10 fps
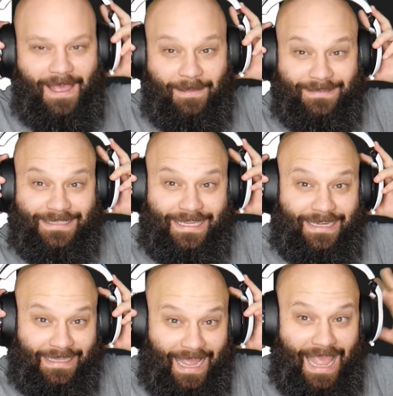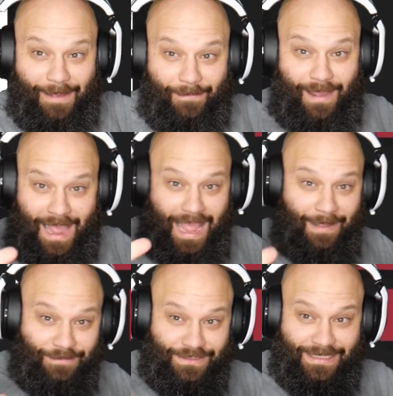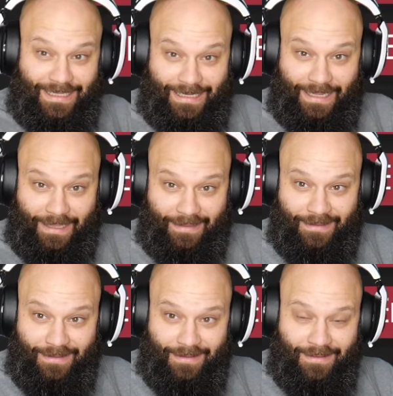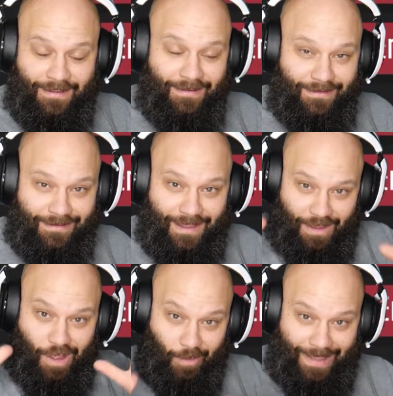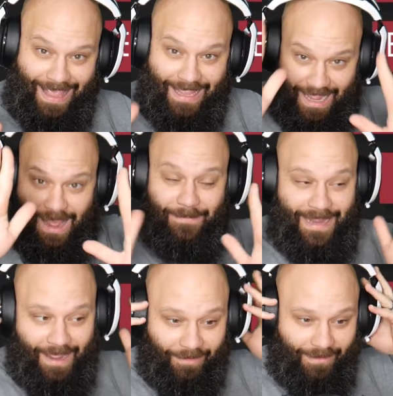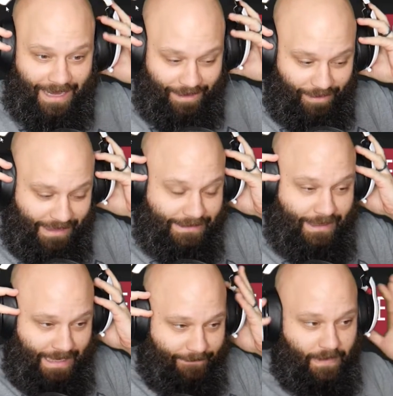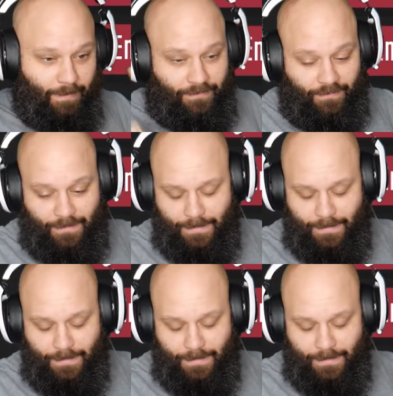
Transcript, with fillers: I'm just kidding. I am I am just kidding. Okay, calm down. I don't actually think I'm famous.